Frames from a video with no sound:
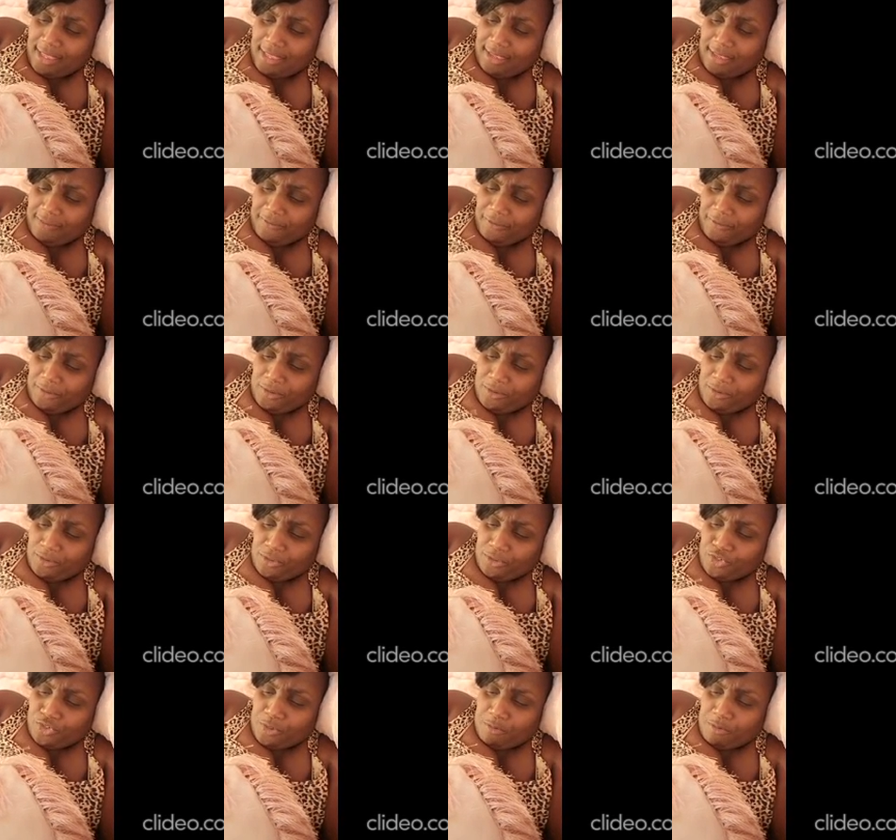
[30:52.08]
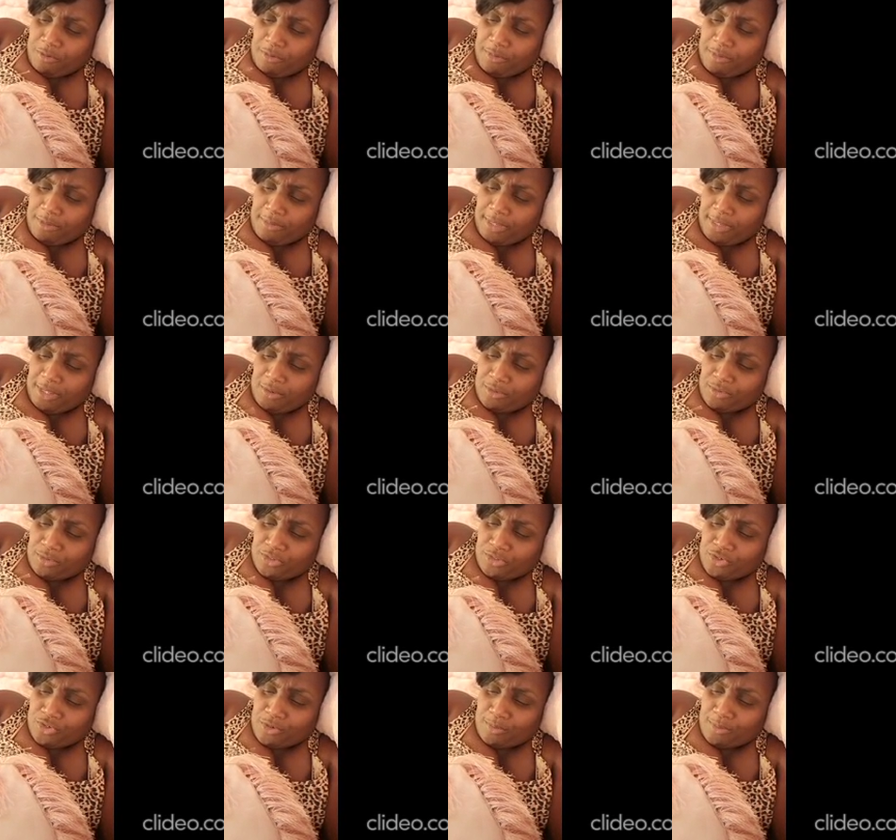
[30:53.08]
If you don't trouble me, me don't
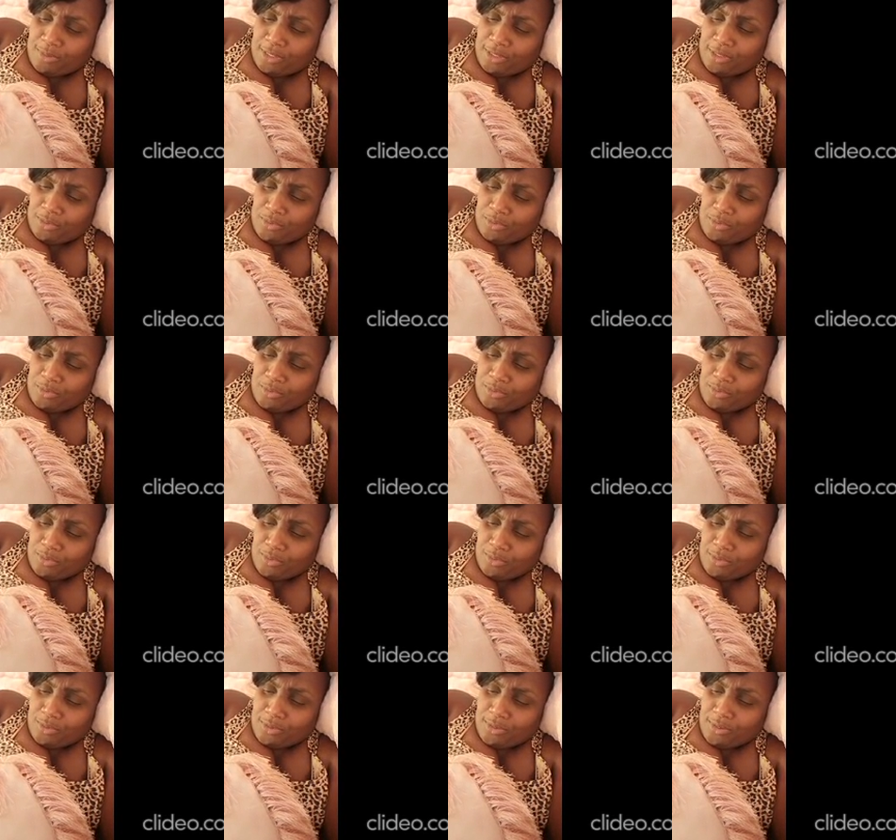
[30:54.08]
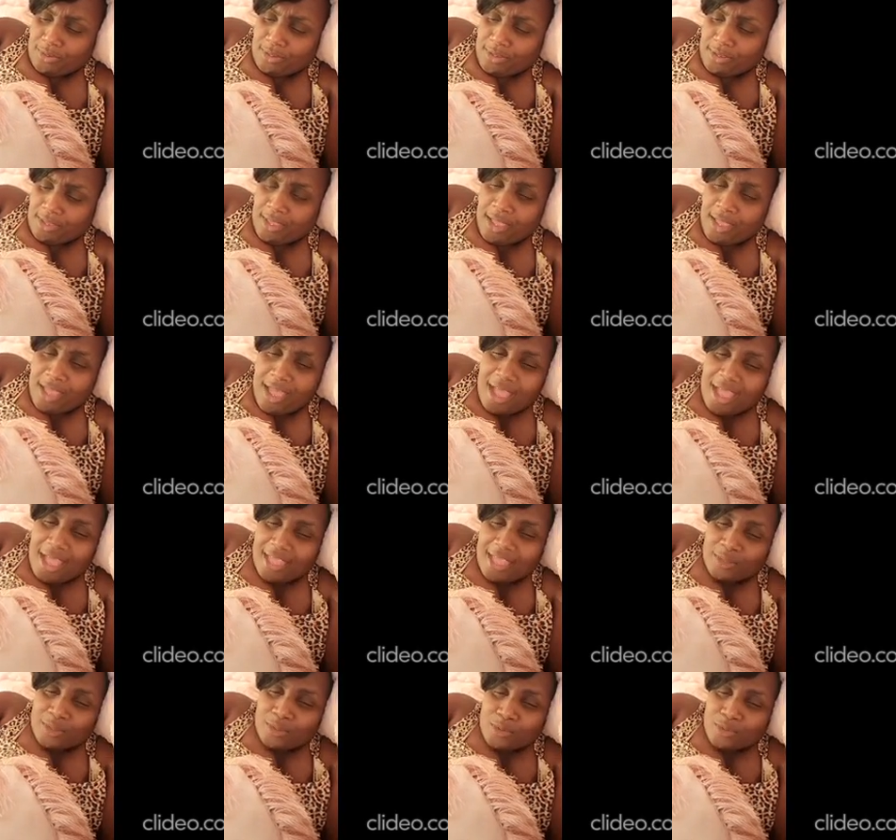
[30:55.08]
trouble you.
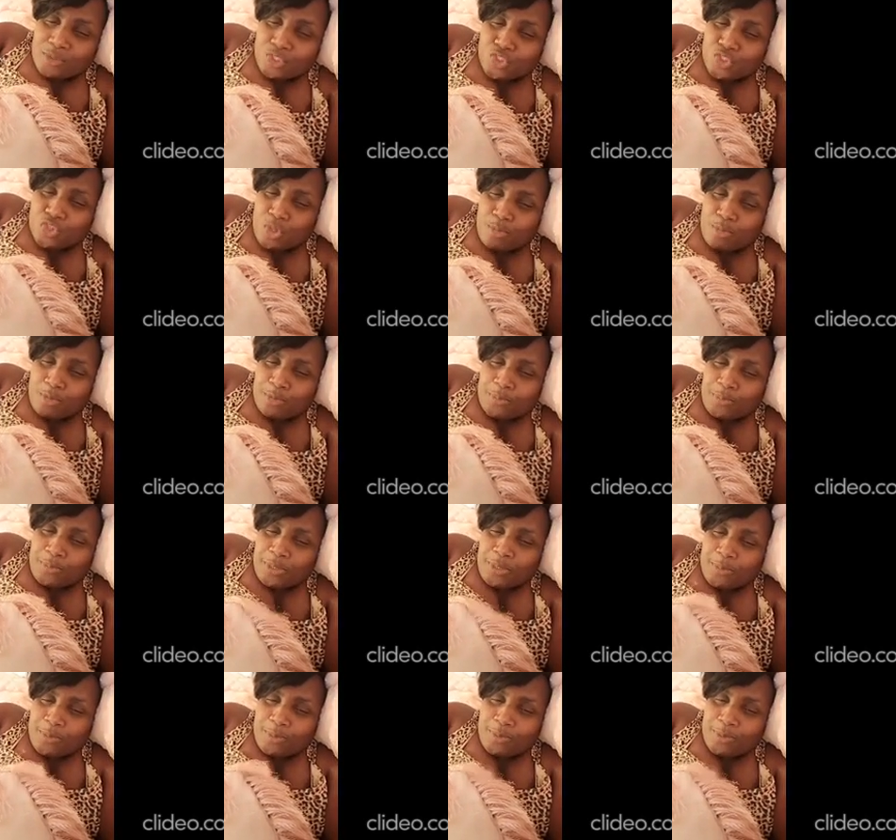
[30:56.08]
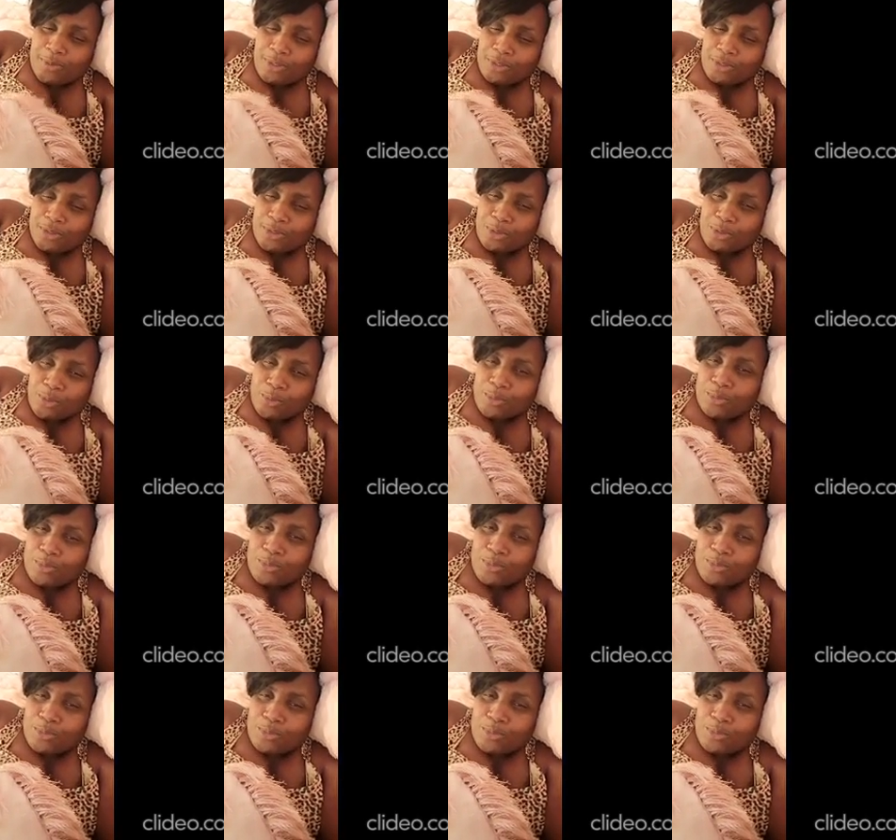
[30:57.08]
I don't trouble people, you do.